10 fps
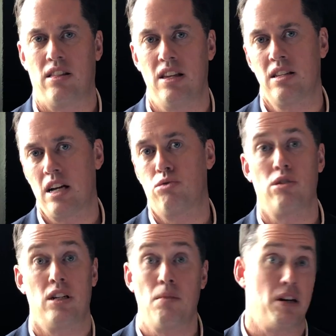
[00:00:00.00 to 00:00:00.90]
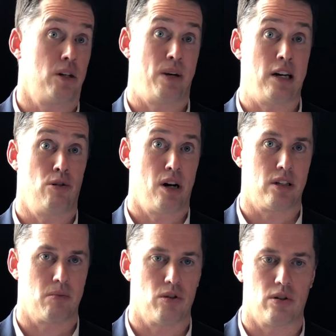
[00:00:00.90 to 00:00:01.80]
And these guys really did because we had no
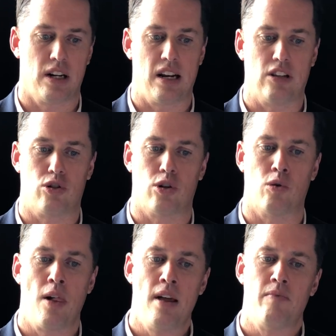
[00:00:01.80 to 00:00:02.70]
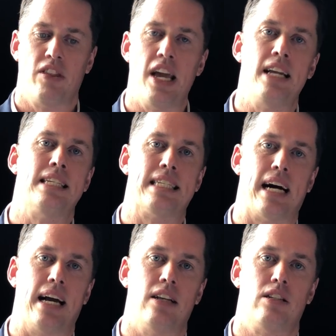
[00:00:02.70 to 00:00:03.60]
customers, right? And so they
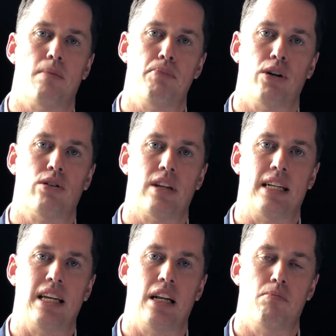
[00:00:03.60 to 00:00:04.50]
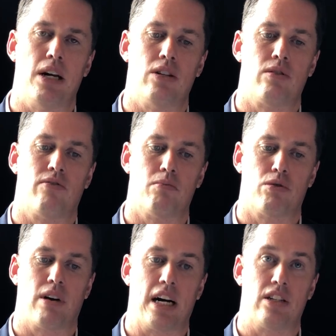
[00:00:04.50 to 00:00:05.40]
decided to build a database from
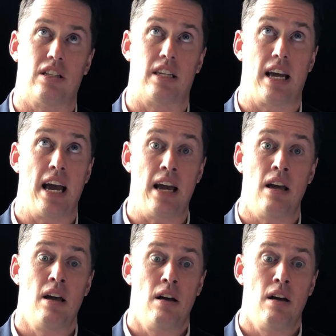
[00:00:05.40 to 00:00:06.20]
scratch and say, hey,